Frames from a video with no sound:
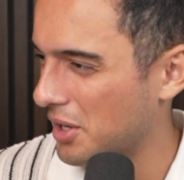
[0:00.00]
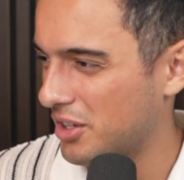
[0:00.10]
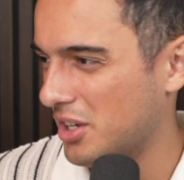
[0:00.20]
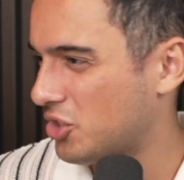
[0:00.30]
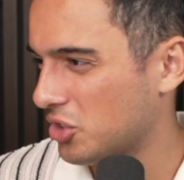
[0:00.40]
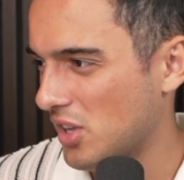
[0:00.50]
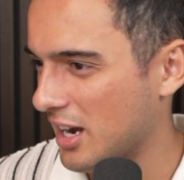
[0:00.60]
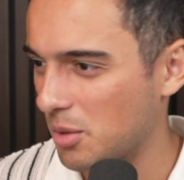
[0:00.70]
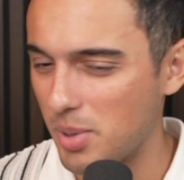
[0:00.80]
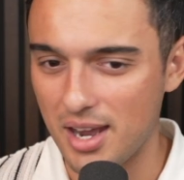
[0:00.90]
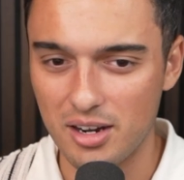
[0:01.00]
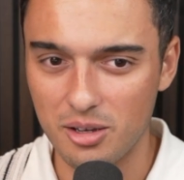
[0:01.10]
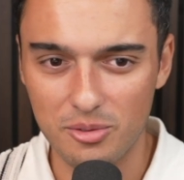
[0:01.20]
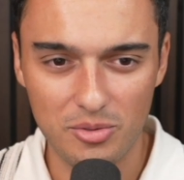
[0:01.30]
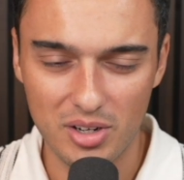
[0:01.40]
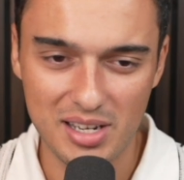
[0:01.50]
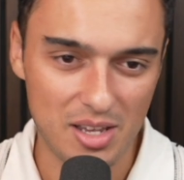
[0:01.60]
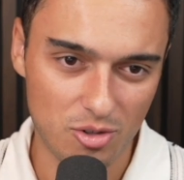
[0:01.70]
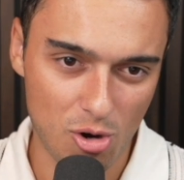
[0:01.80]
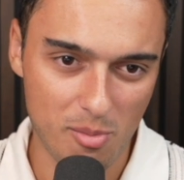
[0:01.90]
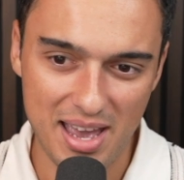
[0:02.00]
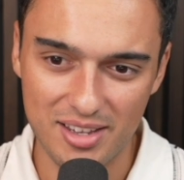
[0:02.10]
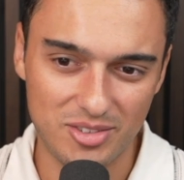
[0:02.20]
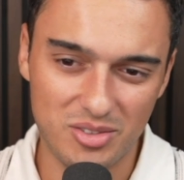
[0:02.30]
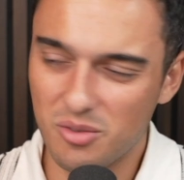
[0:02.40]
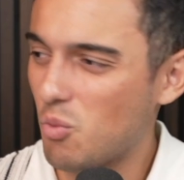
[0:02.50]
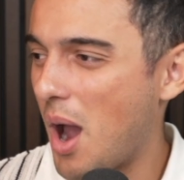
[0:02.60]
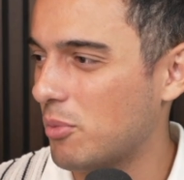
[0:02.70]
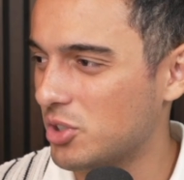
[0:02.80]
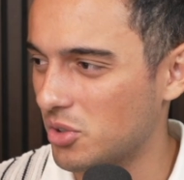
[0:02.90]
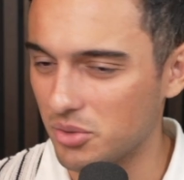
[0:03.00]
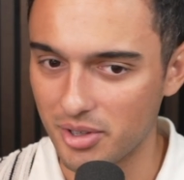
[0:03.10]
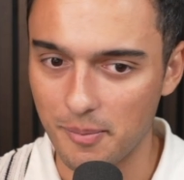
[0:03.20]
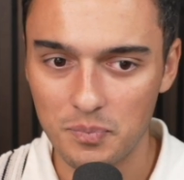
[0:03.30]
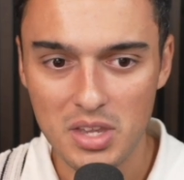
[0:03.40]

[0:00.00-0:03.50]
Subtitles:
It's just not competitive against Hermes. Why would you use it?